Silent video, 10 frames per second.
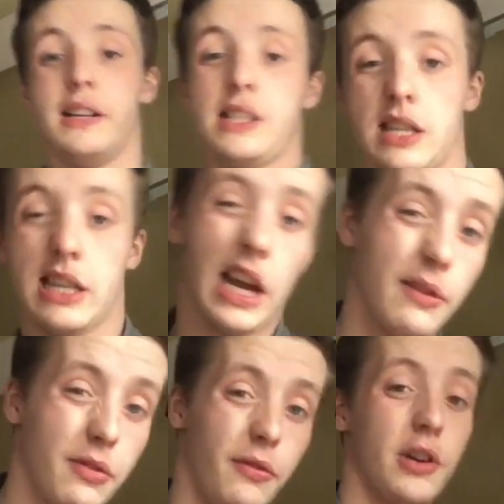it's the kind
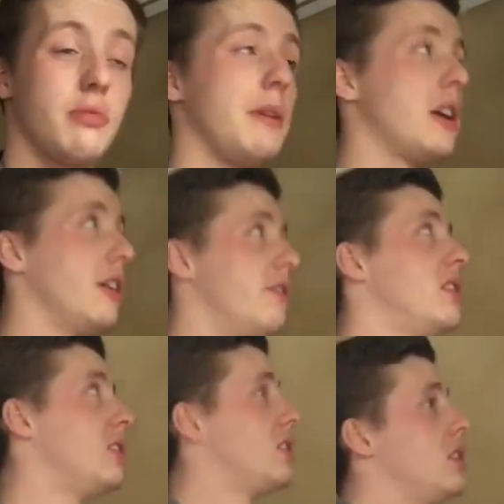of the first week of
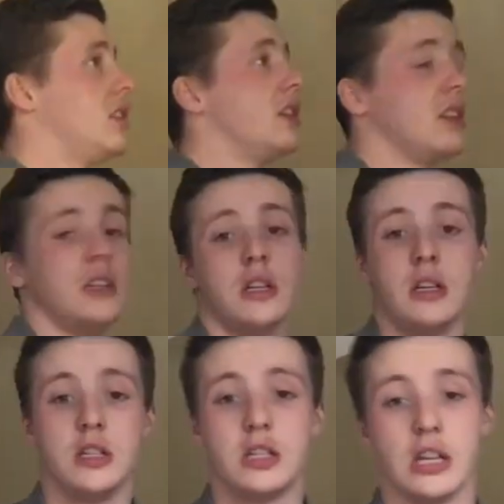
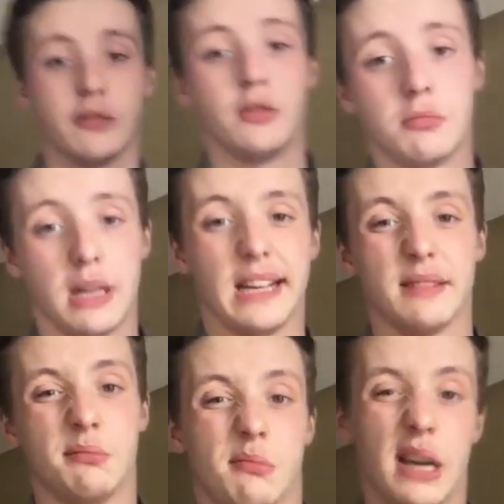sixth form,
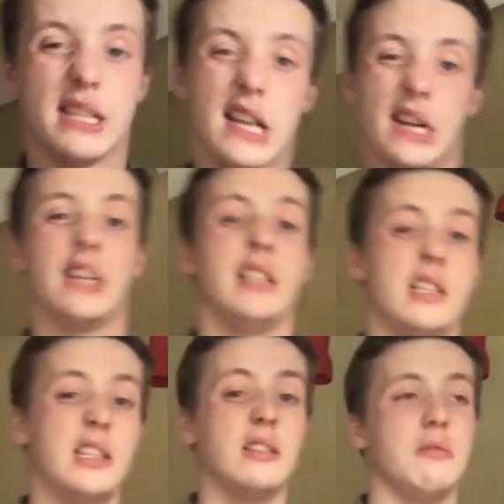like my
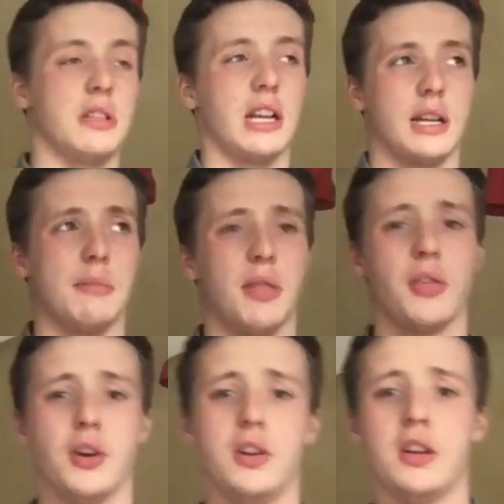second, well technically my
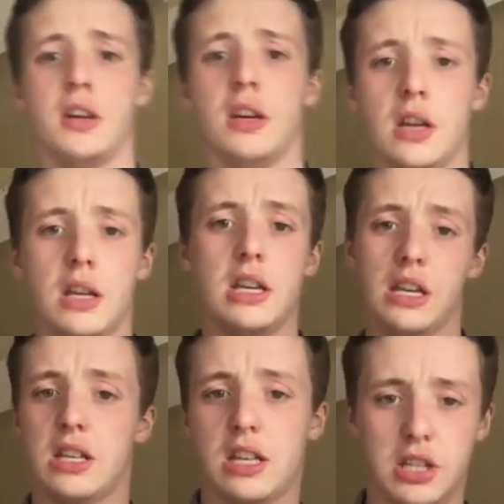
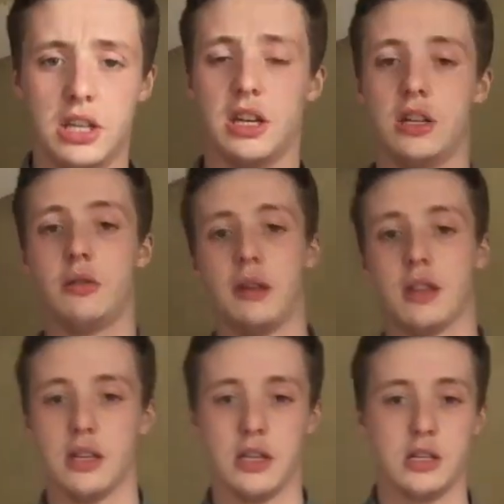second year
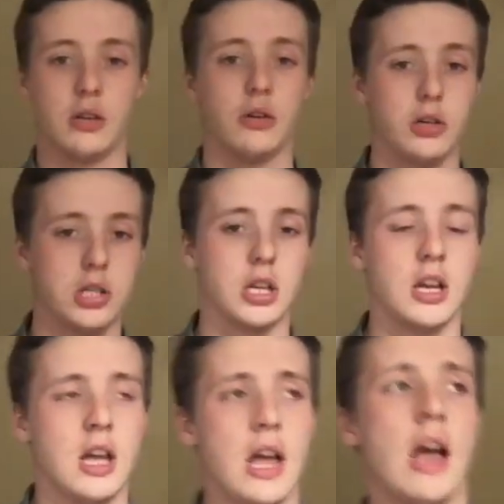doing this course.
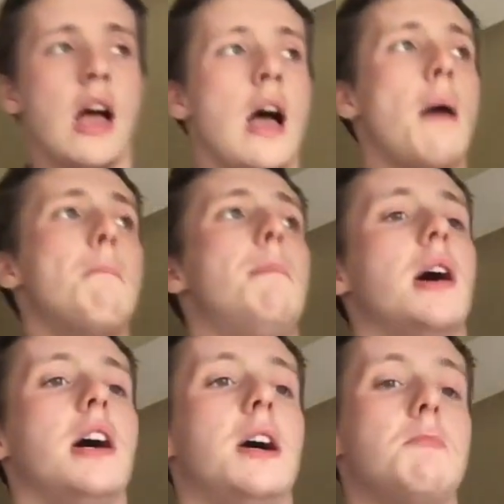
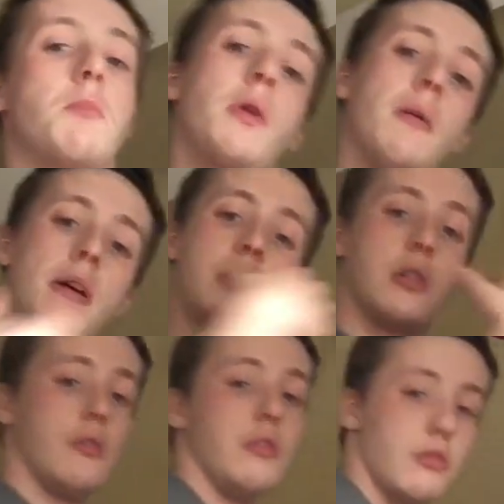But we were meant
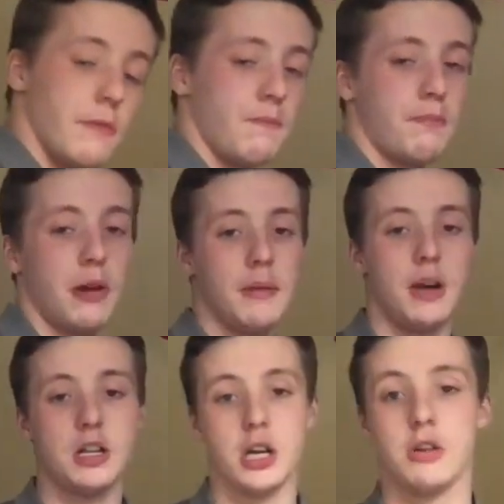to, pretty
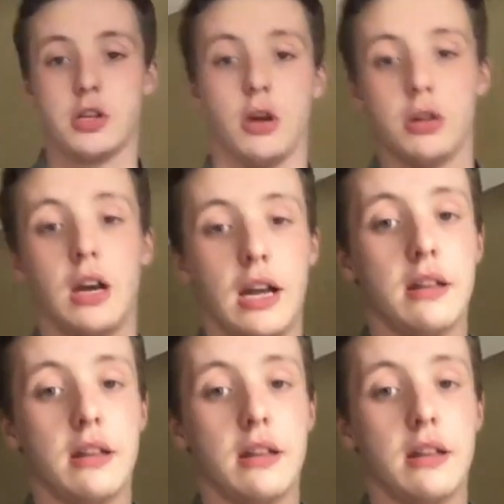much, I was told,